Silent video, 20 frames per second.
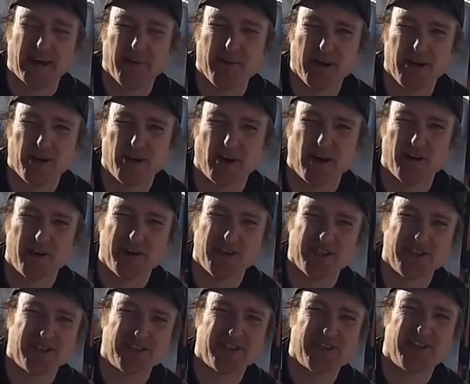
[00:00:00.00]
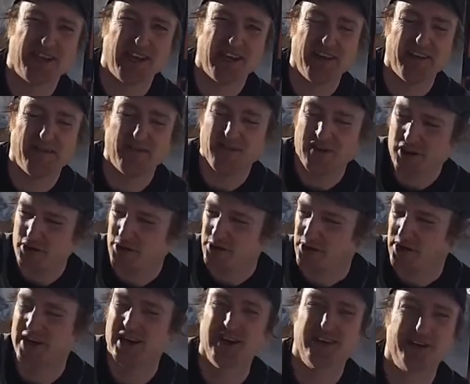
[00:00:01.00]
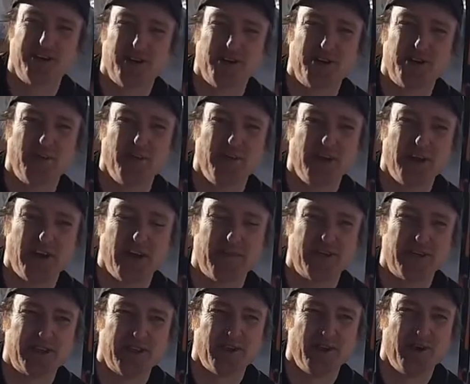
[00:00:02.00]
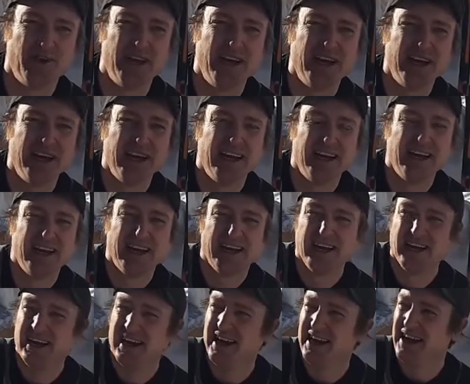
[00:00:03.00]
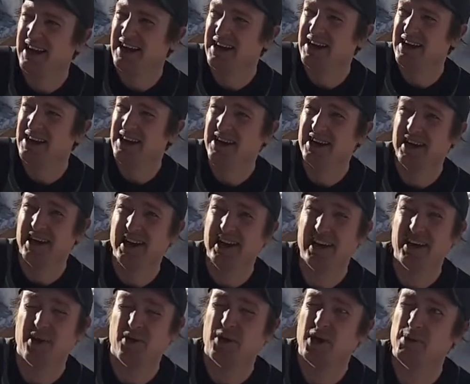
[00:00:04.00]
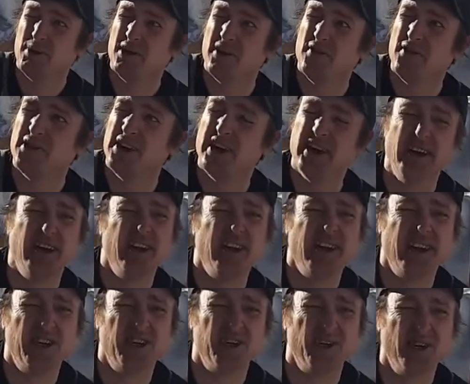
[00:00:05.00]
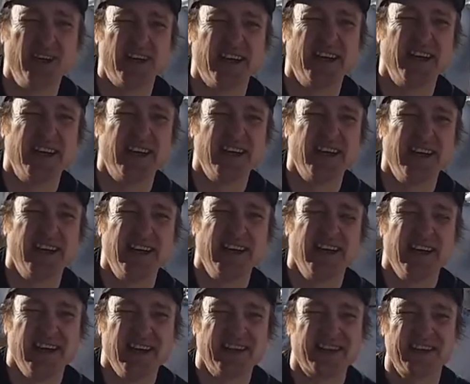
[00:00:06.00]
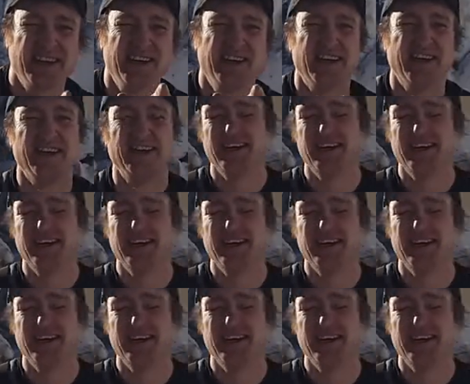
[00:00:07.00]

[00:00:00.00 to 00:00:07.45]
meteorologists in the field. So it should be a good episode. And uh, hey, what a beautiful day. Enjoy it. See you.